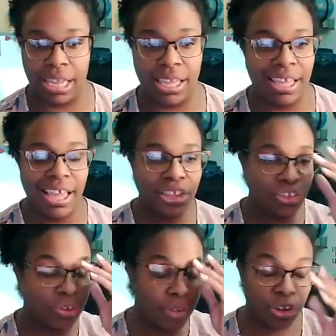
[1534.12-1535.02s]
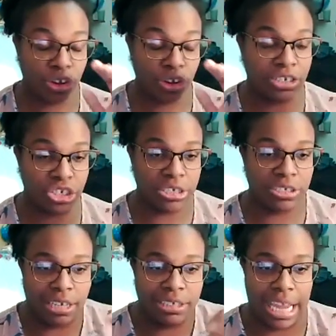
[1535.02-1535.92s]
like, even though you're not,
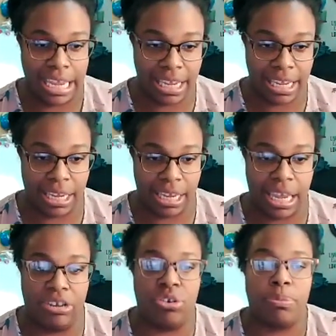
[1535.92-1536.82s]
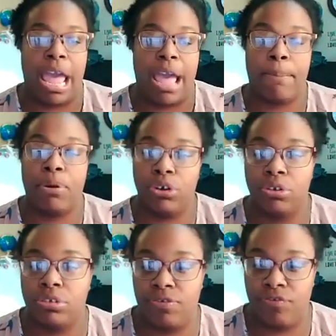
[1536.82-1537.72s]
she's not taking it, it that
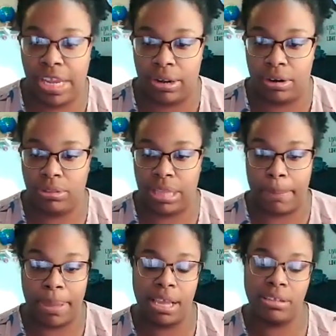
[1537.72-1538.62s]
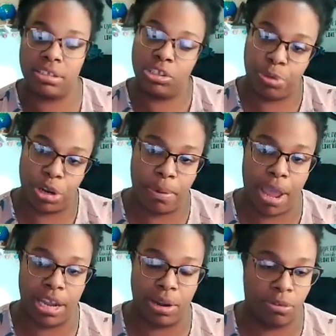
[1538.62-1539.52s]
produced fear that because the spirit
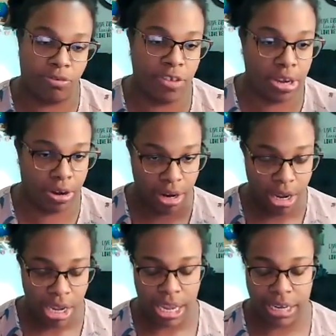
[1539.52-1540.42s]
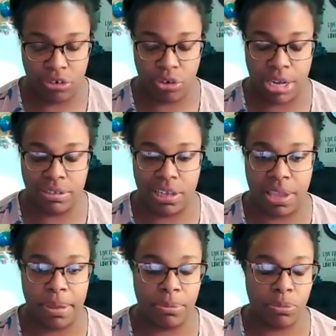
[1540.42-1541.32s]
behind it was fear and it tries to
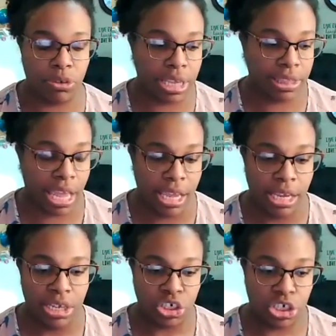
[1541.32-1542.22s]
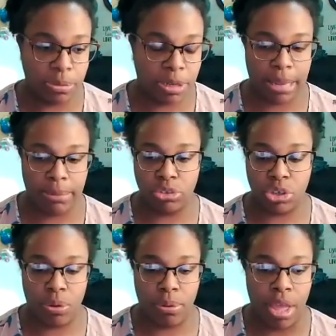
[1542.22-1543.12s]
come in with that she became
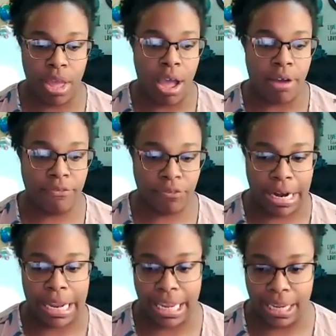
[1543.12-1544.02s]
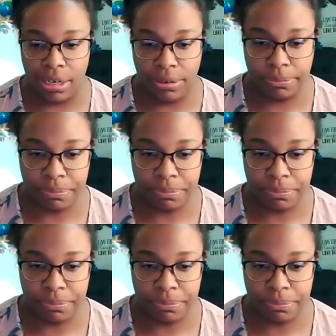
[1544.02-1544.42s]
so afraid